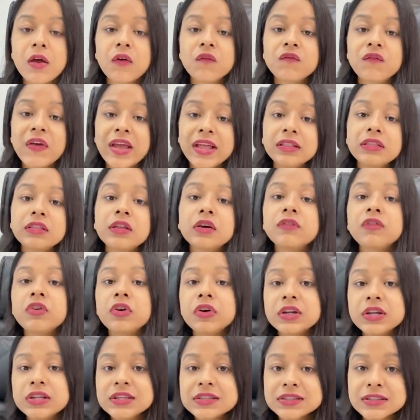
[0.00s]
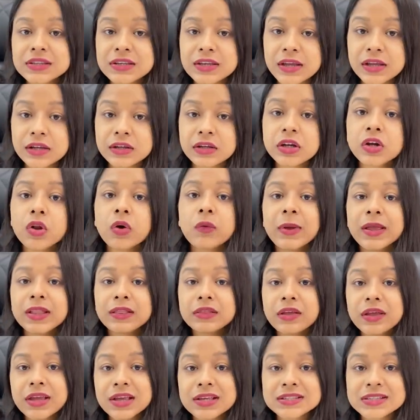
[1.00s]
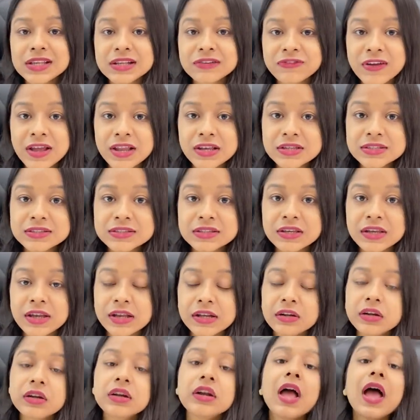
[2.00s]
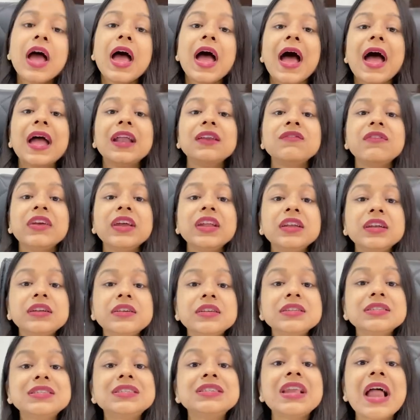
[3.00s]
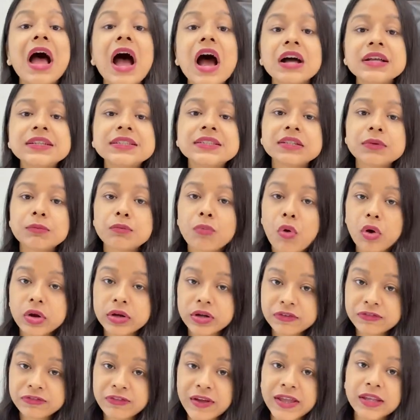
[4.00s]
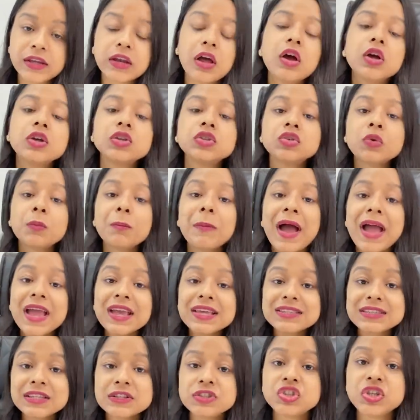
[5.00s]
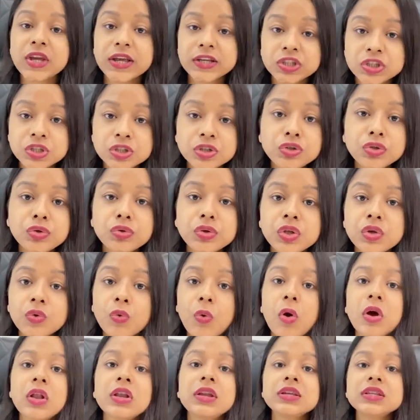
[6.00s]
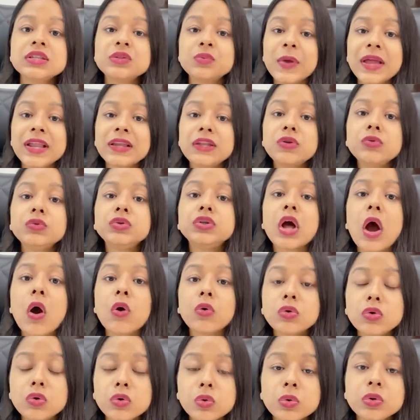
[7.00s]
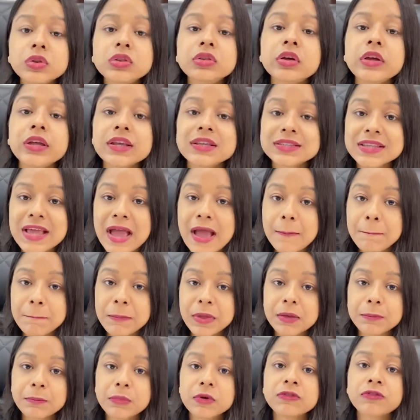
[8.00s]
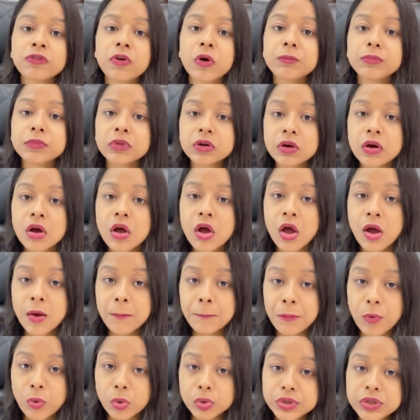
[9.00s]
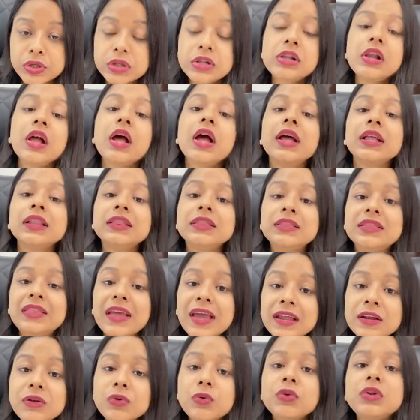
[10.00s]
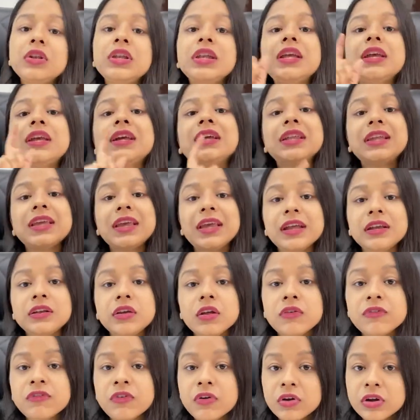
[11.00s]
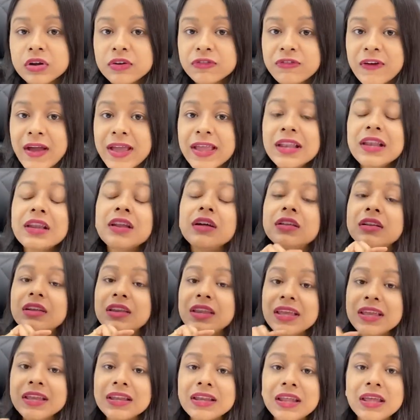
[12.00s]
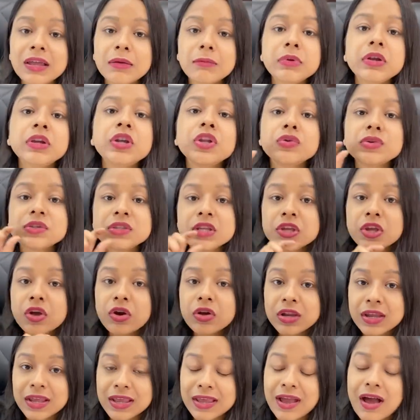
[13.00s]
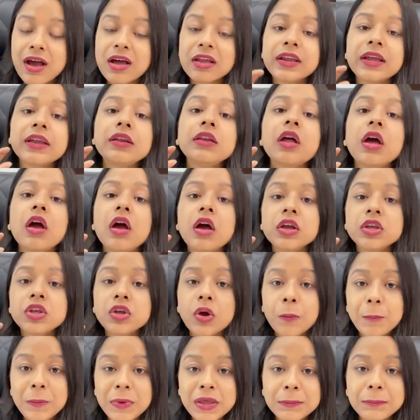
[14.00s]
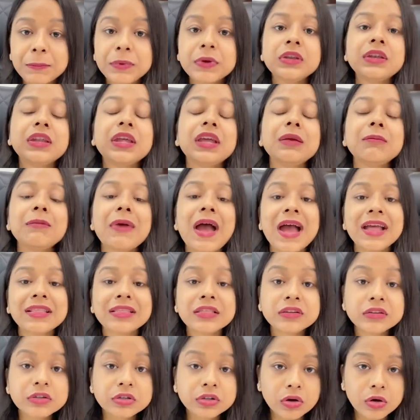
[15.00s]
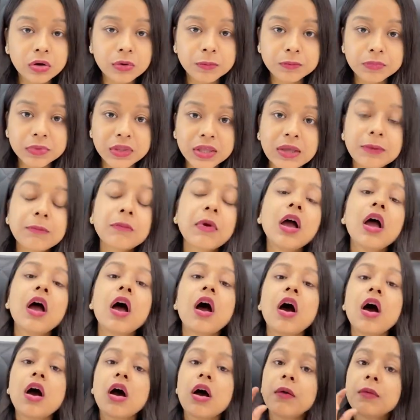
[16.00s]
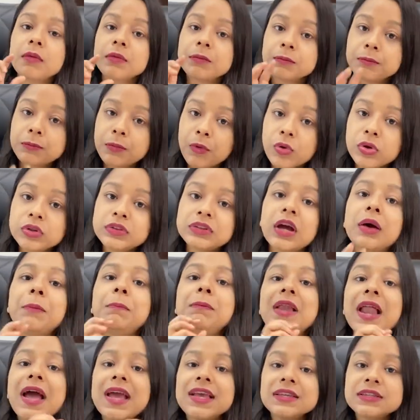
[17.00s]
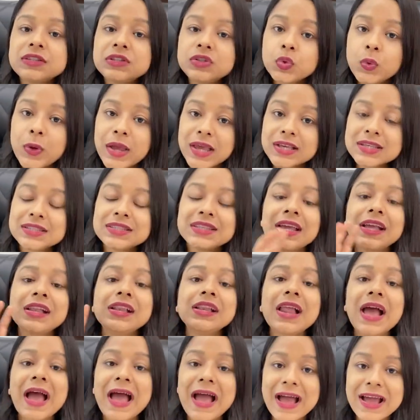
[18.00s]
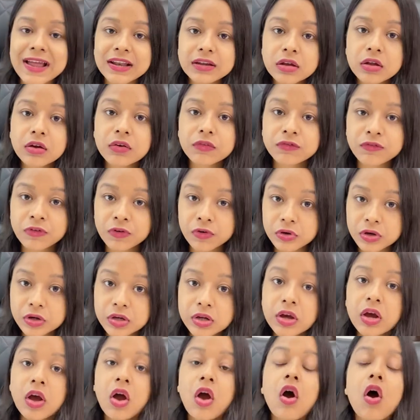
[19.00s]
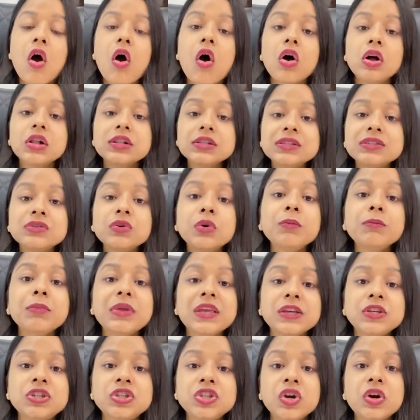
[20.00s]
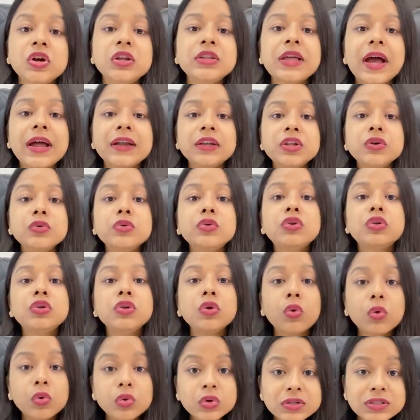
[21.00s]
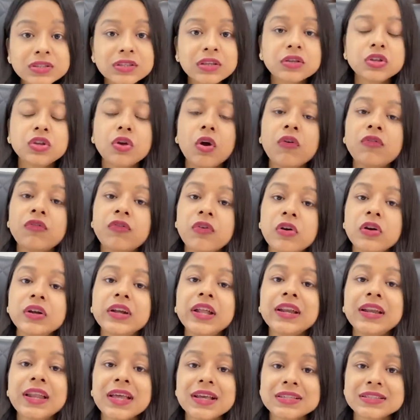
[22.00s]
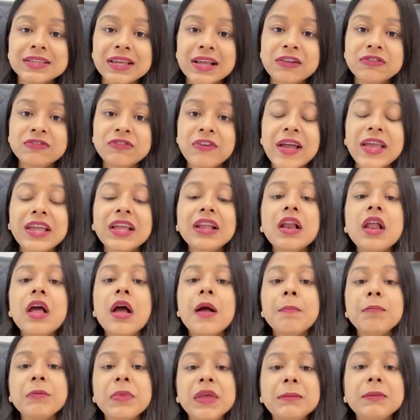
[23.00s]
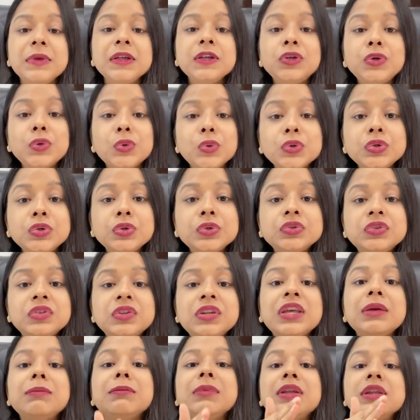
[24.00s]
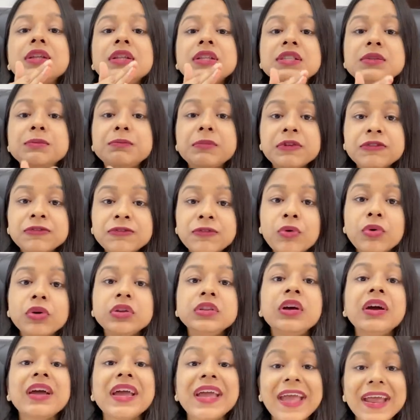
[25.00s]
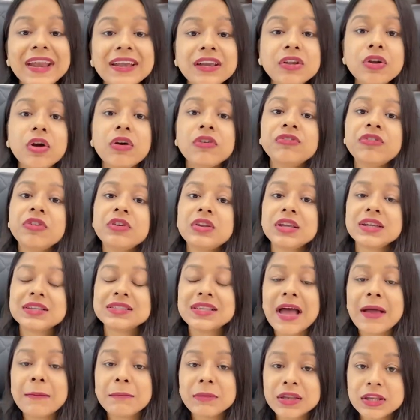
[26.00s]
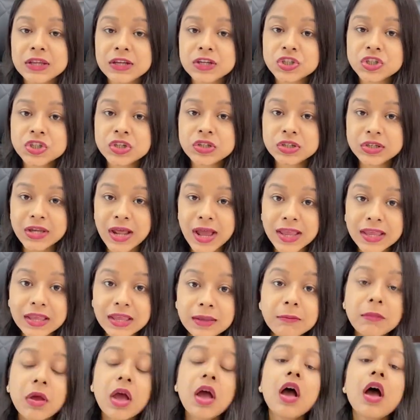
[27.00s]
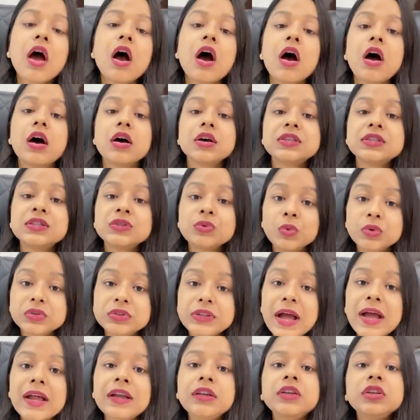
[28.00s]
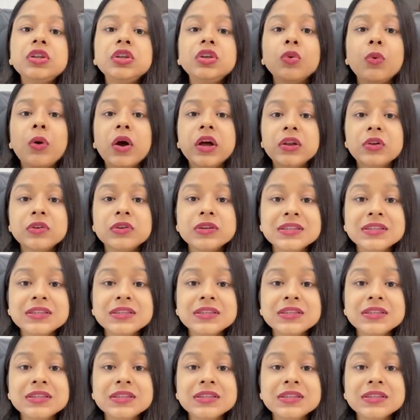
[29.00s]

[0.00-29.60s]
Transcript: when the word is created or when the excel file is created and when it is last modified so my suggestion to you all is when you download the exam paper from the portal then only create a word file rename it using your arn your paper name and the term name uh, both applies to excel and word also make sure that you close your word and excel file maybe two to three minutes before the end of your examination time uh, so that you are on a